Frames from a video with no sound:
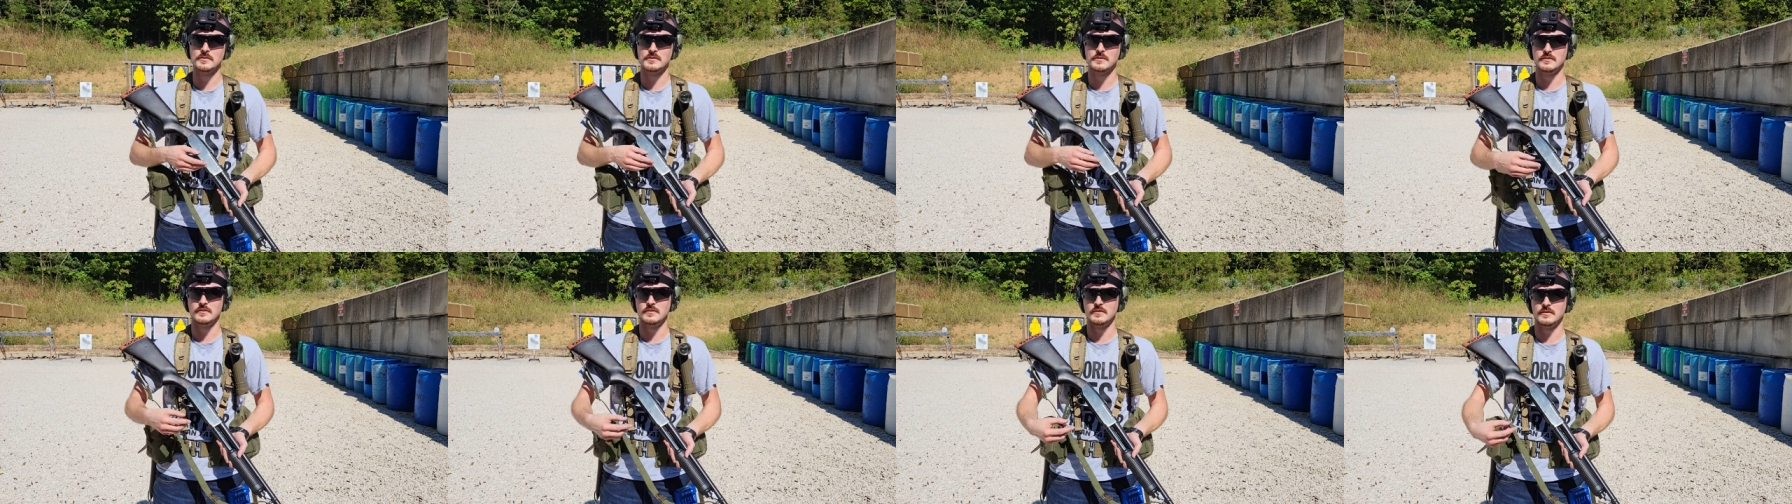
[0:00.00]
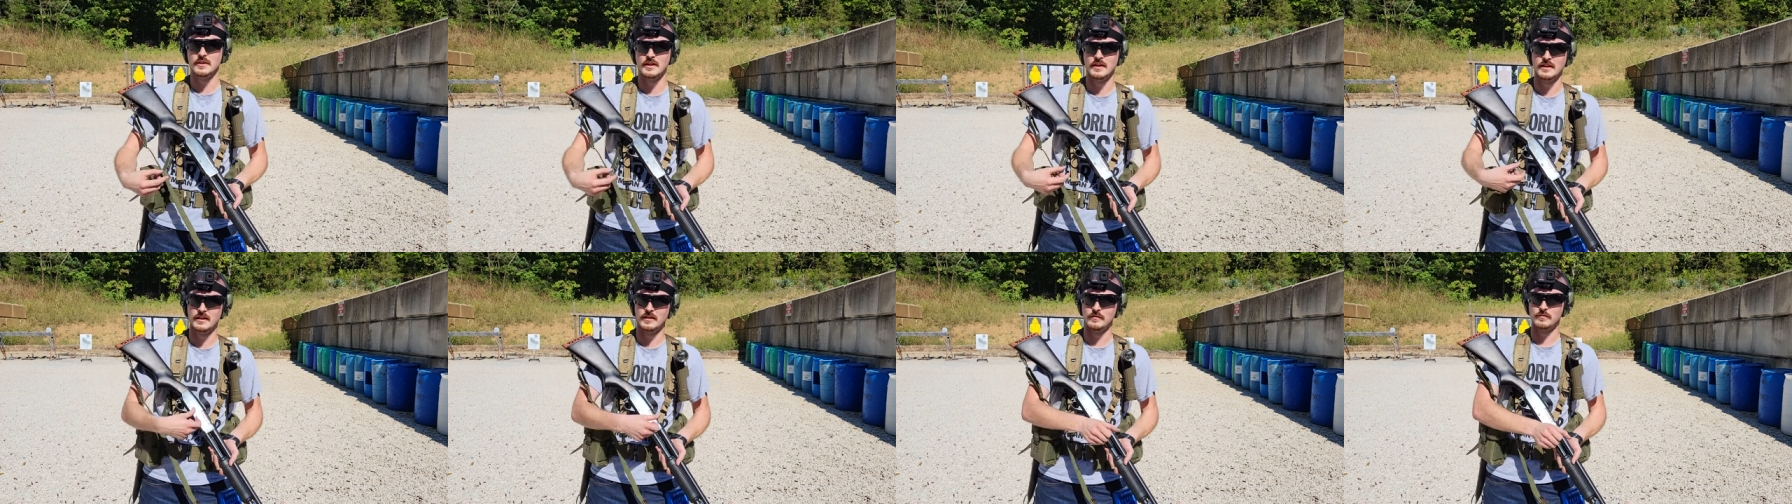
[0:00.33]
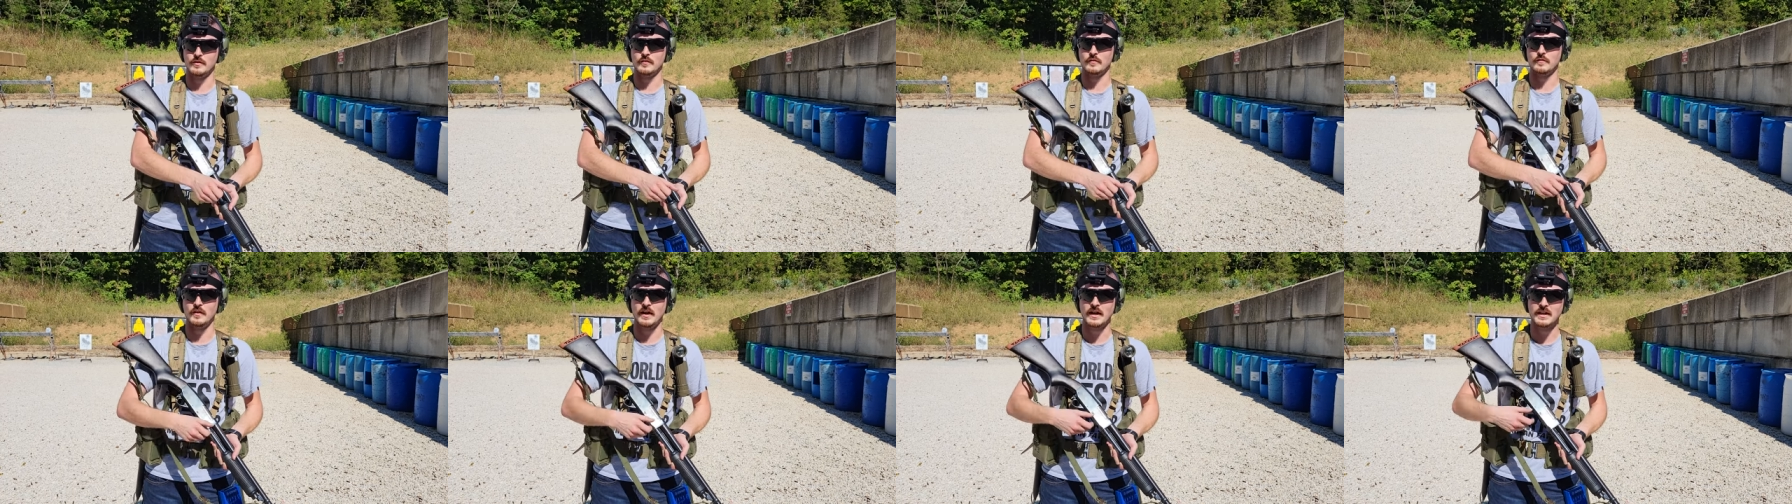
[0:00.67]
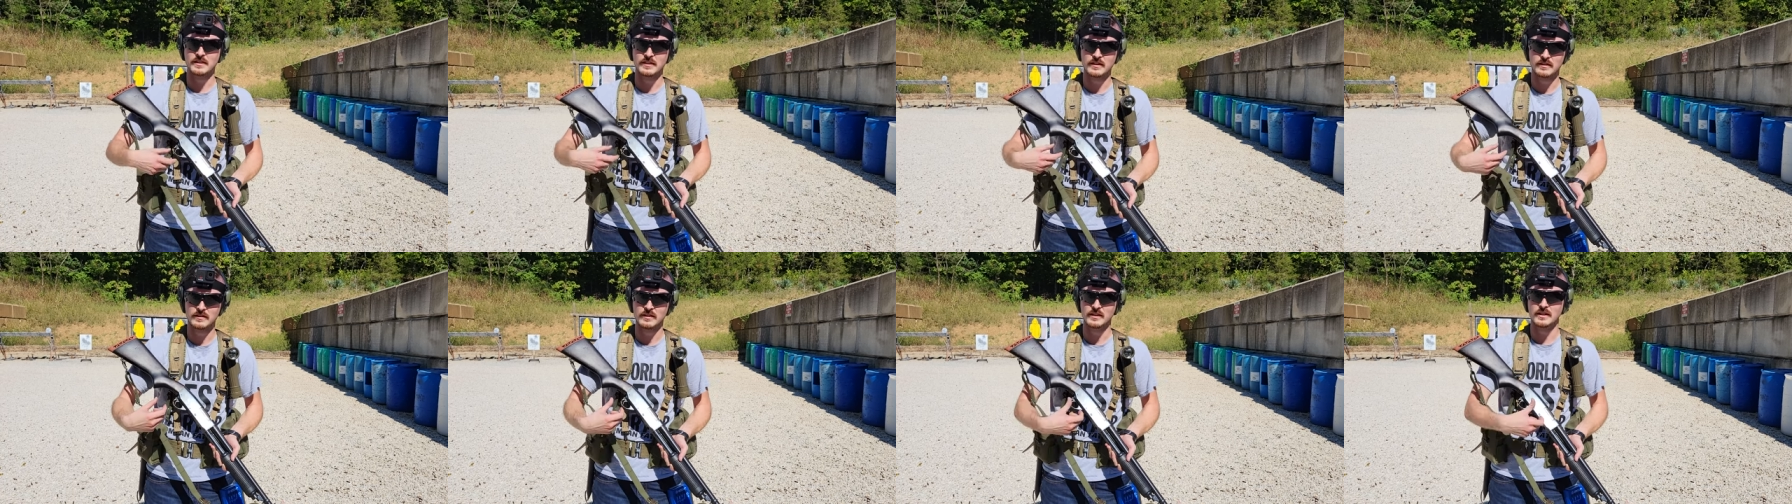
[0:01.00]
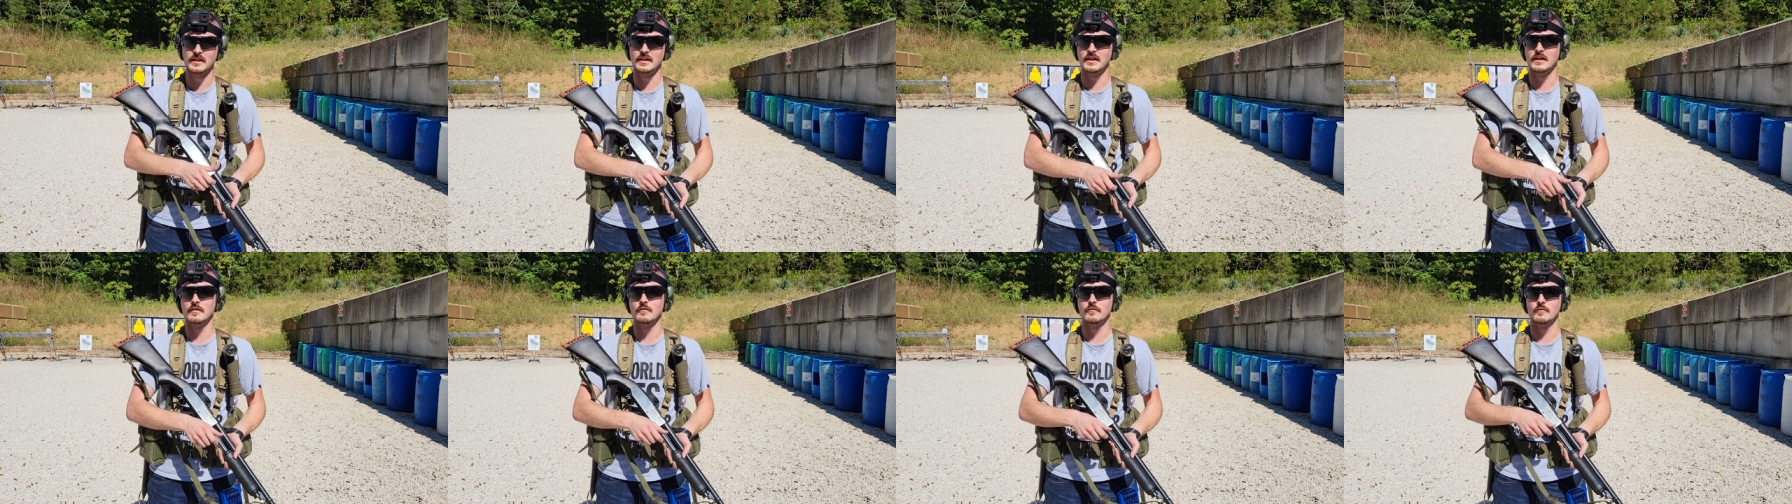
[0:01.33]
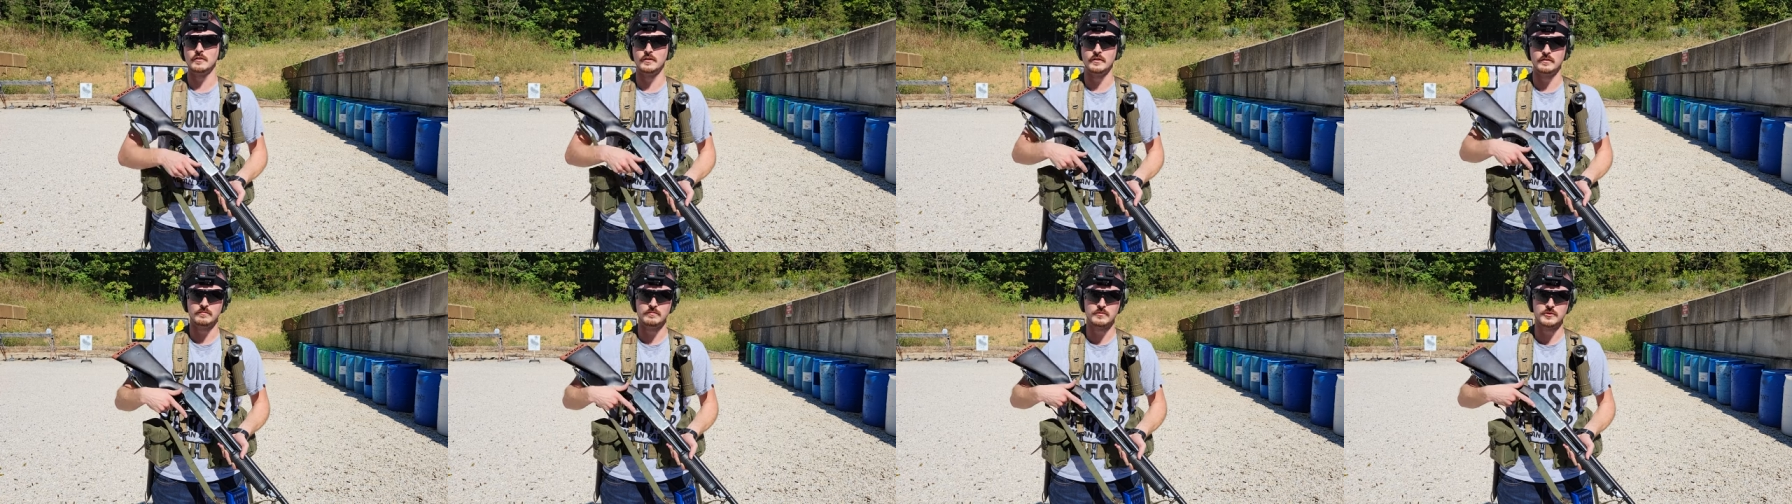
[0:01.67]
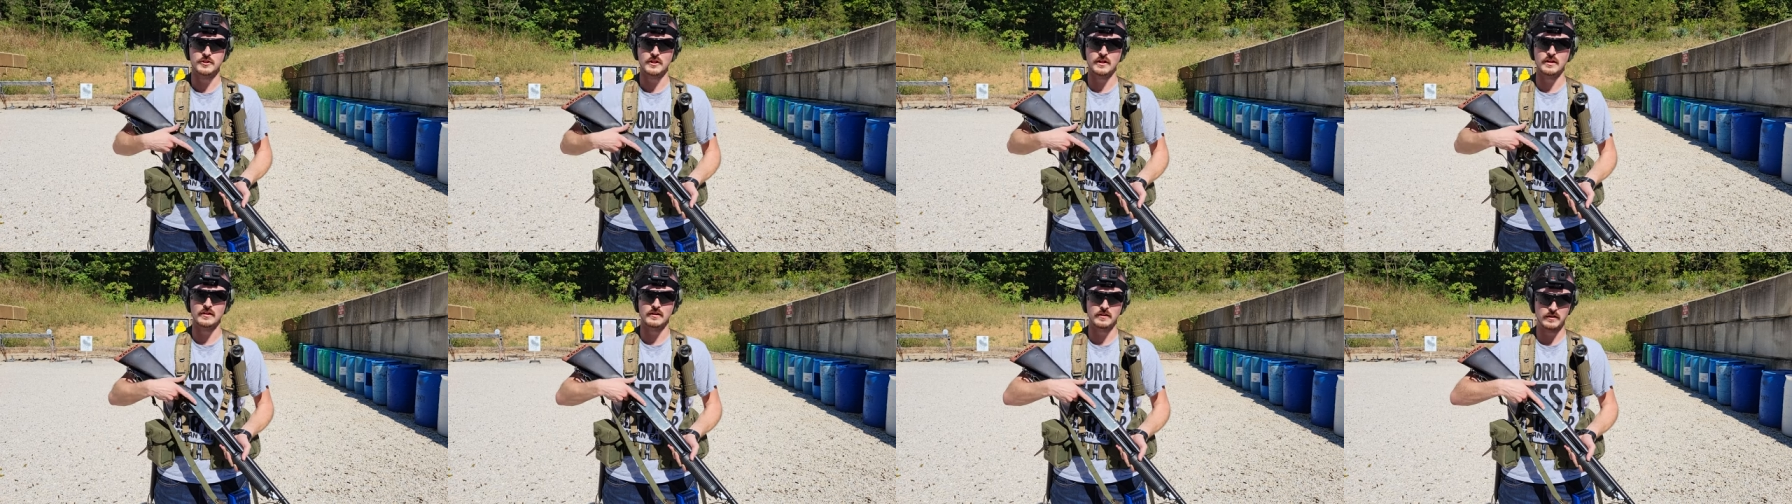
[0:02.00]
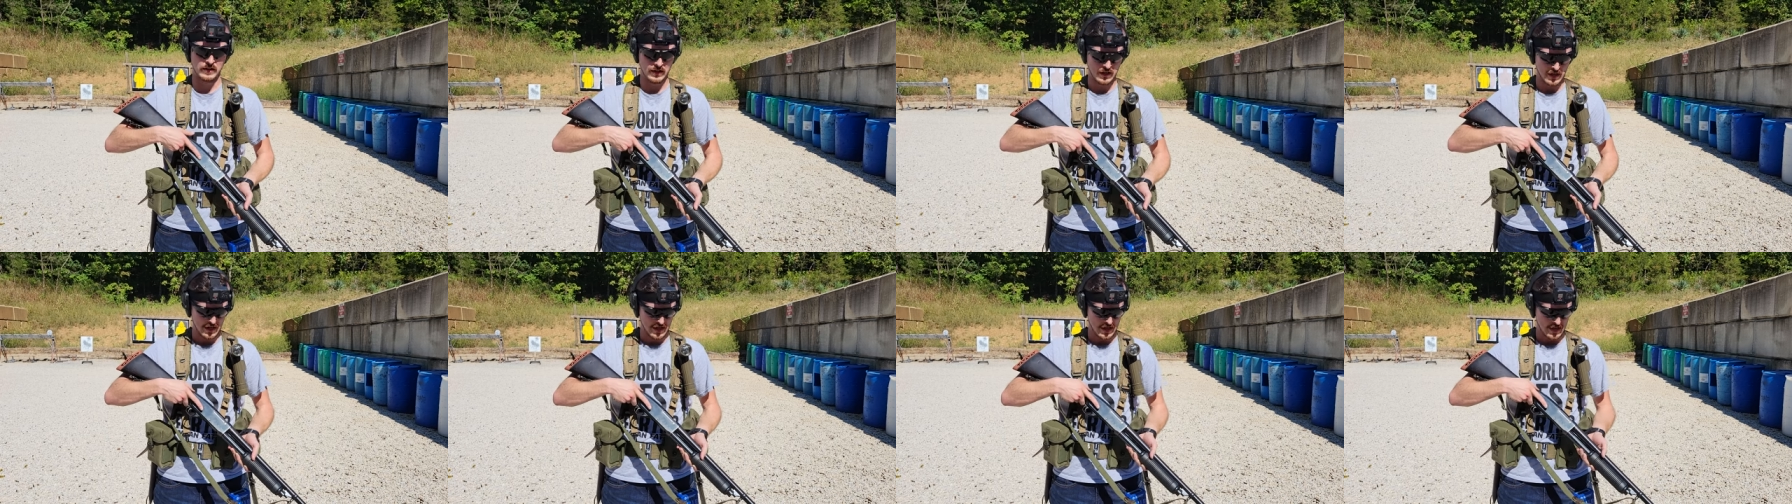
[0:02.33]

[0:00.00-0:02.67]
so you kind of have to fight the thing every shell.